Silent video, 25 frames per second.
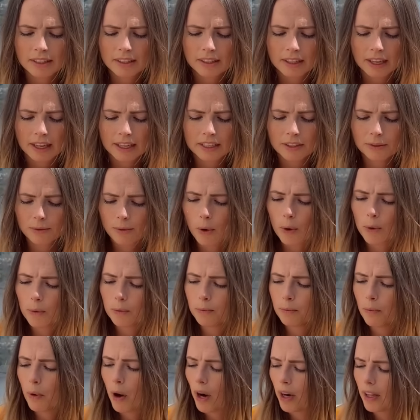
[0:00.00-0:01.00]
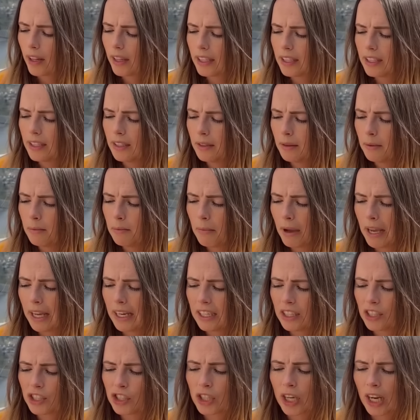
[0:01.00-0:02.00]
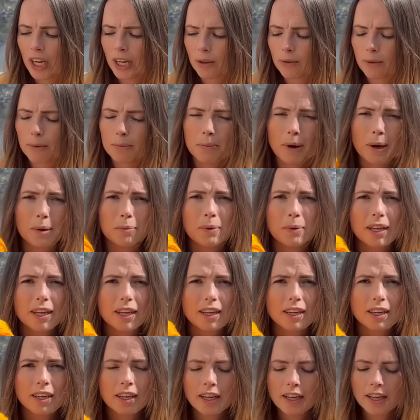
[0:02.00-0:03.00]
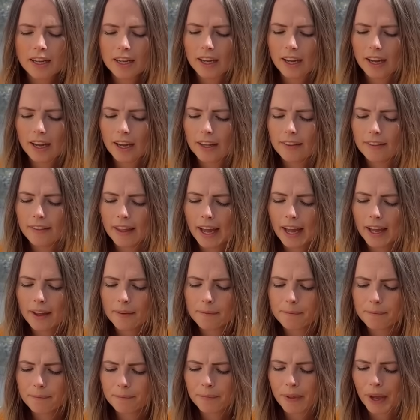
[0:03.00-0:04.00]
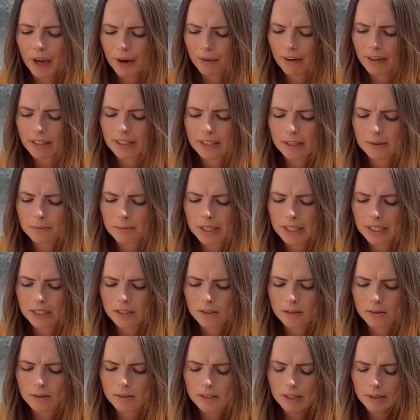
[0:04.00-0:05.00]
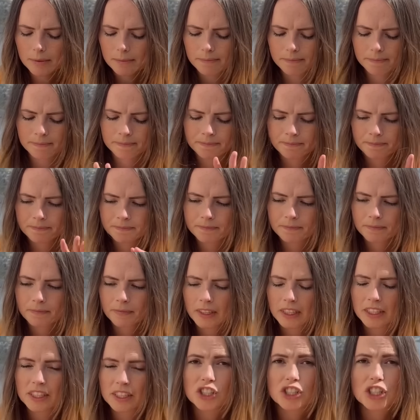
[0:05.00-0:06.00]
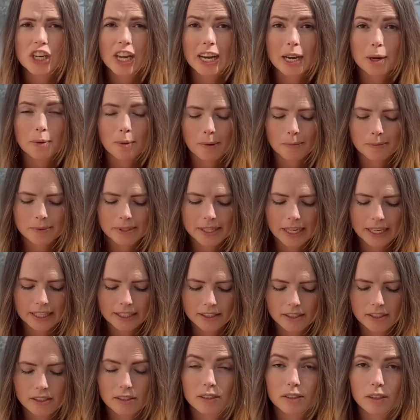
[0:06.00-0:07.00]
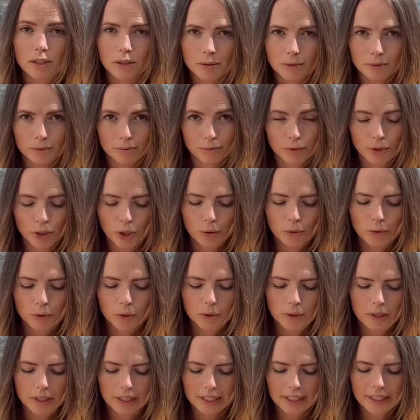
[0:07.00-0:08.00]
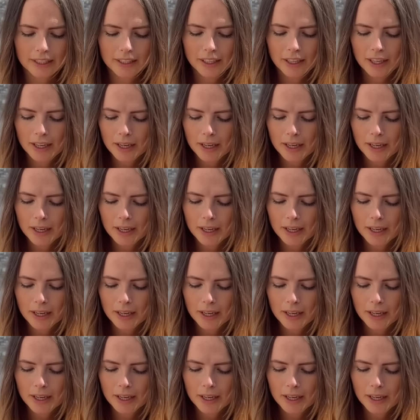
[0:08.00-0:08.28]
I wrote marlen made in Czech Republic, and that directed me to some shady websites, so don't Google it.